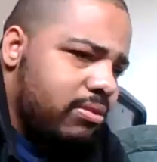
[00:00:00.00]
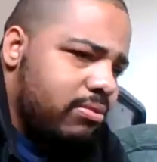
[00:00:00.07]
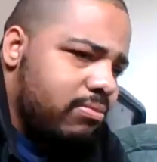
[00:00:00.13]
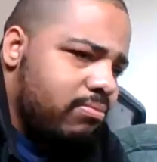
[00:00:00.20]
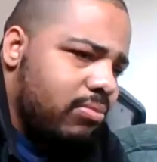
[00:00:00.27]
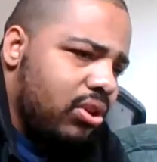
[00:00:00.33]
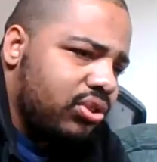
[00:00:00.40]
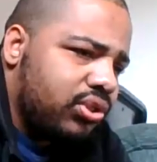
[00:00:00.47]

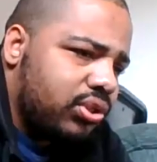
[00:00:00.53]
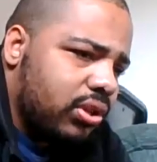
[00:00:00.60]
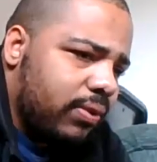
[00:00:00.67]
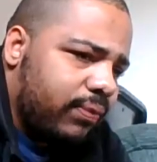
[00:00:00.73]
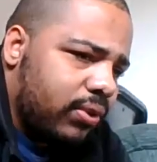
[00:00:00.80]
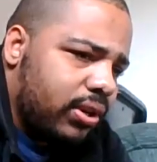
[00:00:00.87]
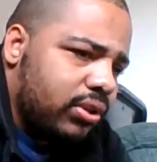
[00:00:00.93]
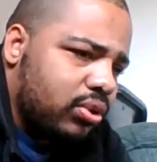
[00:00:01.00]
much
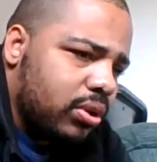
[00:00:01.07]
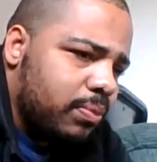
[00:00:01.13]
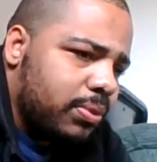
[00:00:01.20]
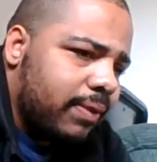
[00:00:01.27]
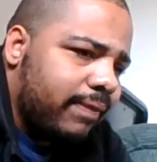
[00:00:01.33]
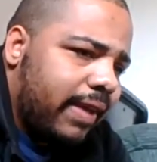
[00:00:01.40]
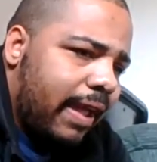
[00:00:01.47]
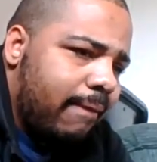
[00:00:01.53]
different in terms
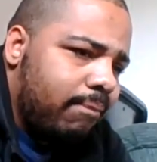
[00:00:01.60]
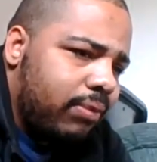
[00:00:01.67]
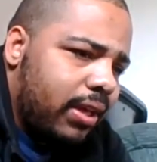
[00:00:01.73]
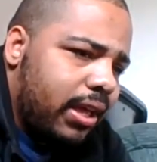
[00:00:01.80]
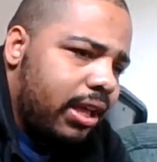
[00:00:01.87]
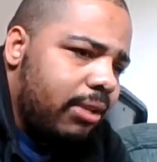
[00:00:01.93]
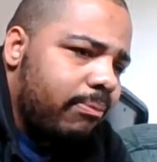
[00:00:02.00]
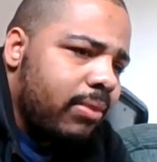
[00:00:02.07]
of
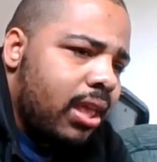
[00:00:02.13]
gameplay,